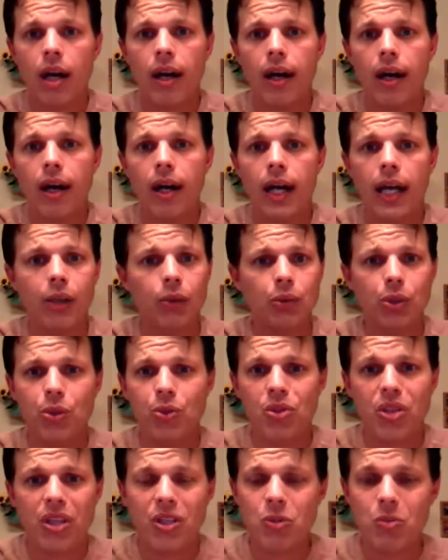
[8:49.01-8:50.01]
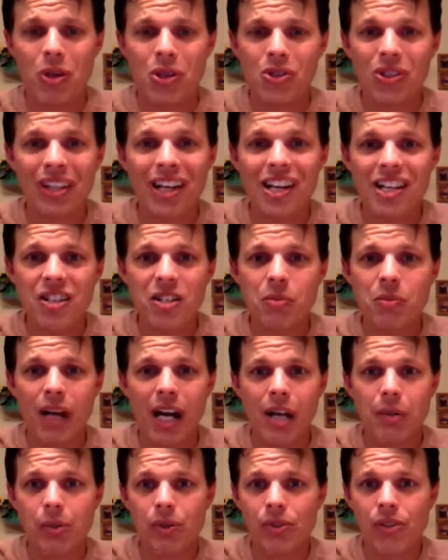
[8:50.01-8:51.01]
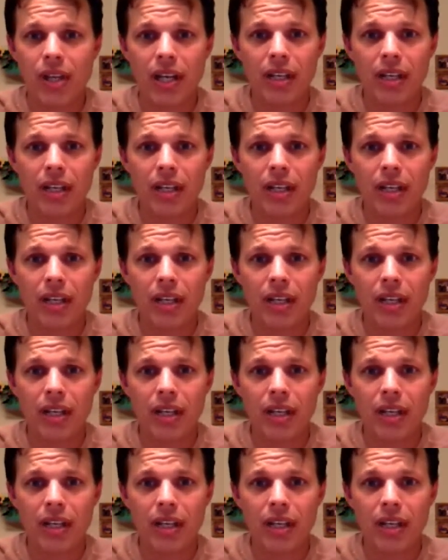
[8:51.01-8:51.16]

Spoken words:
I don't use any specialized Bibles.